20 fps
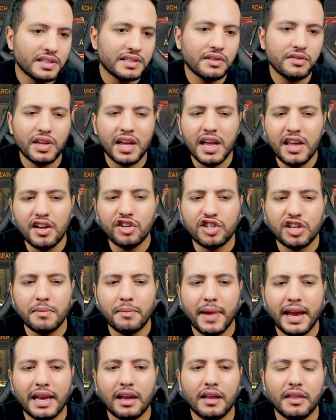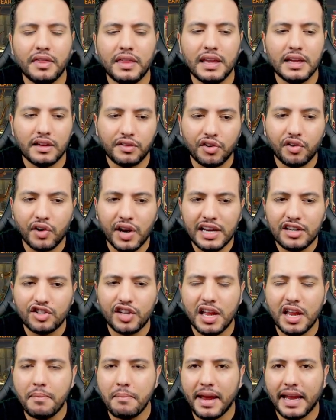the energy the range
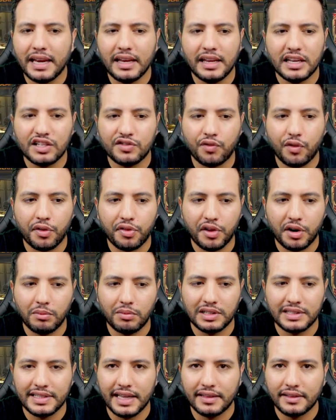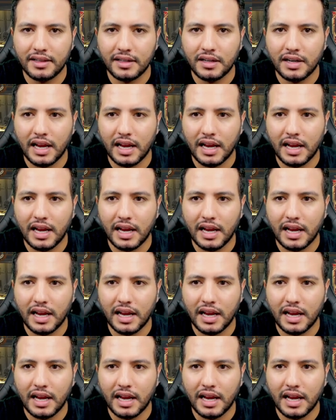here mainly is for thermal thunder